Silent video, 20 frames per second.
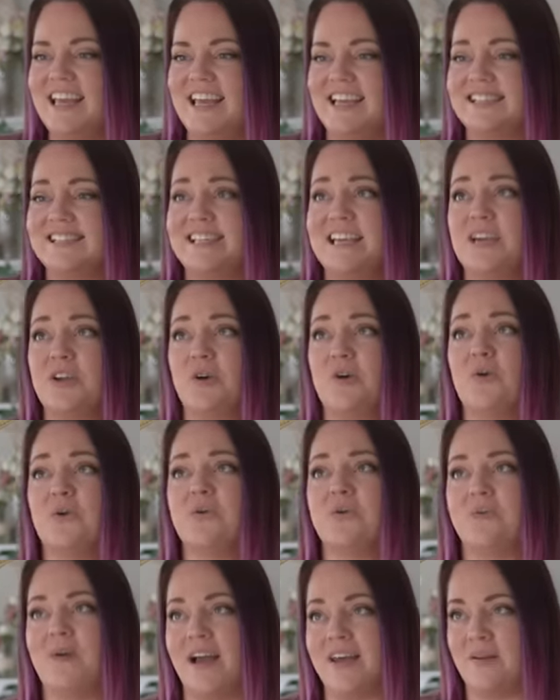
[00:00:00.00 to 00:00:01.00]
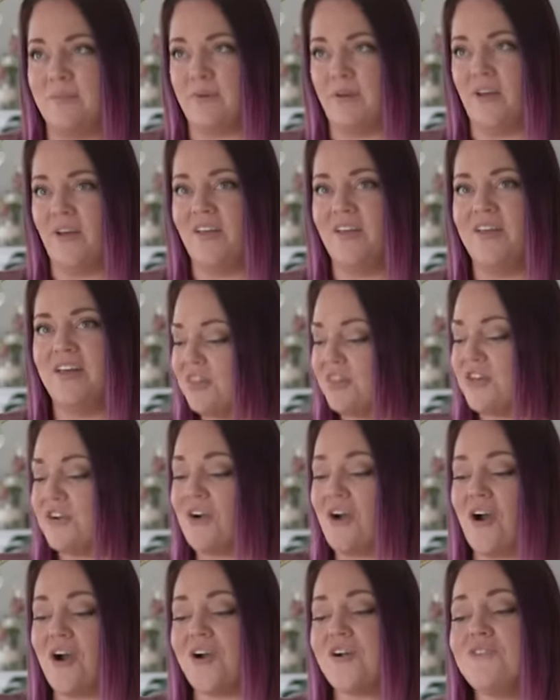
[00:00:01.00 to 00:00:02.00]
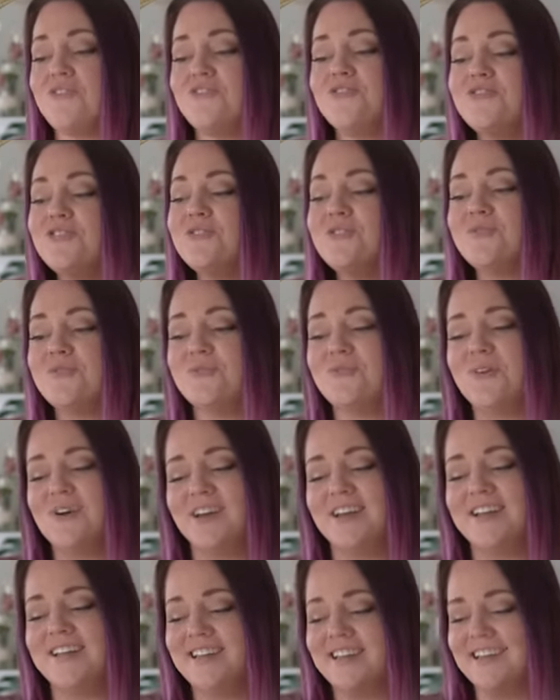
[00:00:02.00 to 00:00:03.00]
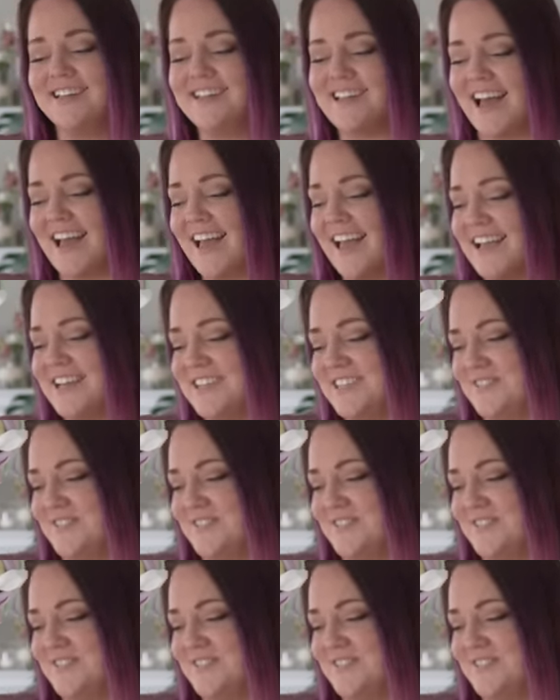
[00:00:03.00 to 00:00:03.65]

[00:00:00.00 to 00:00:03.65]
it's incredible. There are a few hate